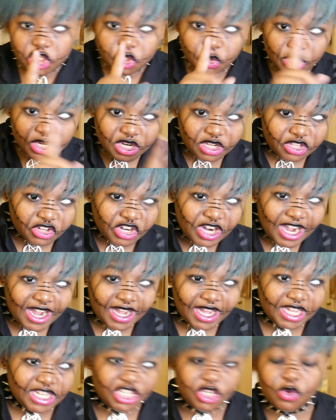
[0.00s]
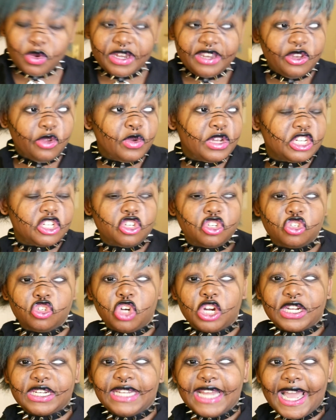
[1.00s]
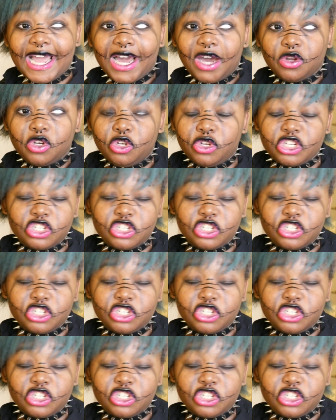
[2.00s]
to another God, you get struck down.